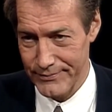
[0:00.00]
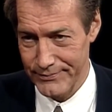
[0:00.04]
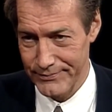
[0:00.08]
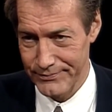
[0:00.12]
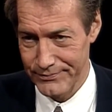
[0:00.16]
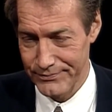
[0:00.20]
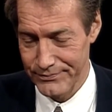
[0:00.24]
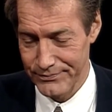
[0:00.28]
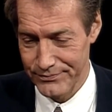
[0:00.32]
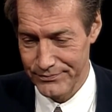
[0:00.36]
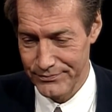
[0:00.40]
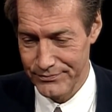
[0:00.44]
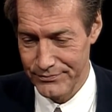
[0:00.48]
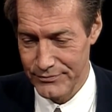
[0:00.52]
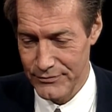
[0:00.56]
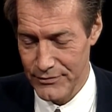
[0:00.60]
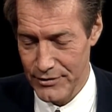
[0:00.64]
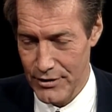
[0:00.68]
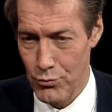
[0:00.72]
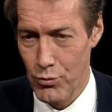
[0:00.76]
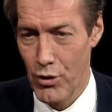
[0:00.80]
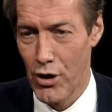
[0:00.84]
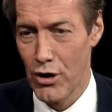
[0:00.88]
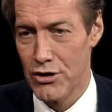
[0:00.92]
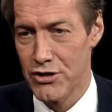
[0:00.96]
We're
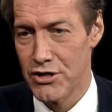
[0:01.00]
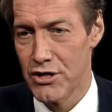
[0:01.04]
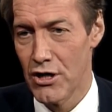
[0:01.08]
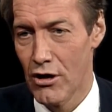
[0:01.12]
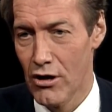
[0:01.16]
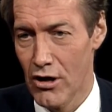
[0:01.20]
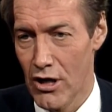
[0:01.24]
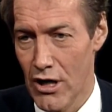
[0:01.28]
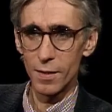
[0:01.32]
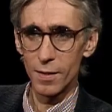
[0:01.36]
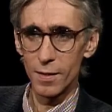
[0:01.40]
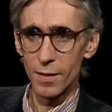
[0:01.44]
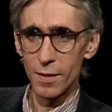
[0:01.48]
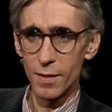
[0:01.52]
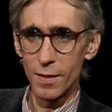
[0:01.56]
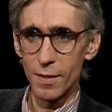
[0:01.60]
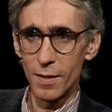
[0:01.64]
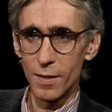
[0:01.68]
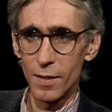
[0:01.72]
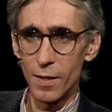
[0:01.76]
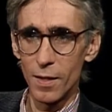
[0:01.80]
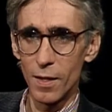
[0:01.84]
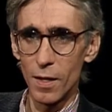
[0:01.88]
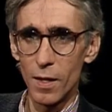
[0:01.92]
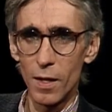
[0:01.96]
going to see a clip from
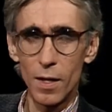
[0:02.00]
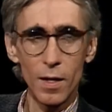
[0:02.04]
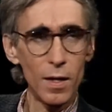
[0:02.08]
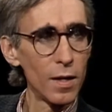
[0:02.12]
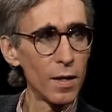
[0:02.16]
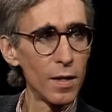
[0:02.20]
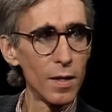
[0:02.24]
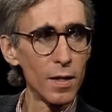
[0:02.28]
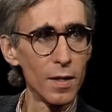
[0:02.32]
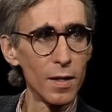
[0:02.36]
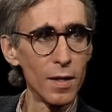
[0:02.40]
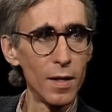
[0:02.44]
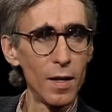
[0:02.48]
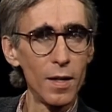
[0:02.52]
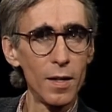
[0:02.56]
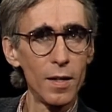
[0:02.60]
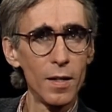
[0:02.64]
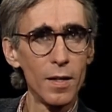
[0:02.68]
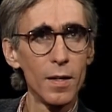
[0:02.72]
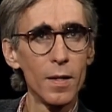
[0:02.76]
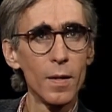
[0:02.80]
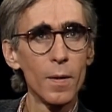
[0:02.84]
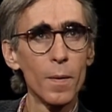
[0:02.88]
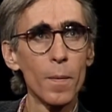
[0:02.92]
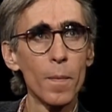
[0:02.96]
one of them, but go ahead. Just
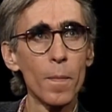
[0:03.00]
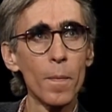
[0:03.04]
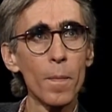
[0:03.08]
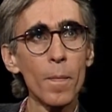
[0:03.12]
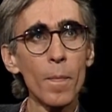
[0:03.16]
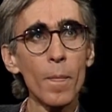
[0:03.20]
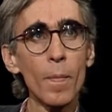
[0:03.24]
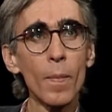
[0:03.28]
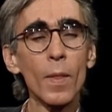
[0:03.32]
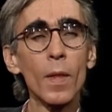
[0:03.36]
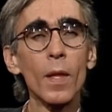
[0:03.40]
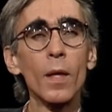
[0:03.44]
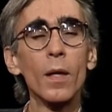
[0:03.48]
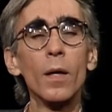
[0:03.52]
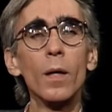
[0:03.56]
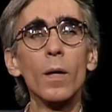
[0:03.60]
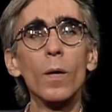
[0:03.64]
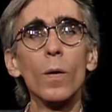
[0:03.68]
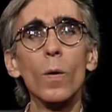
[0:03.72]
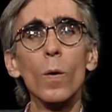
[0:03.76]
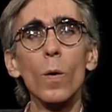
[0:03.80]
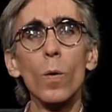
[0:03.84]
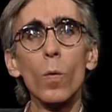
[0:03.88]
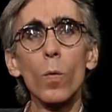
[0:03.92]
tell me the premise for each of them.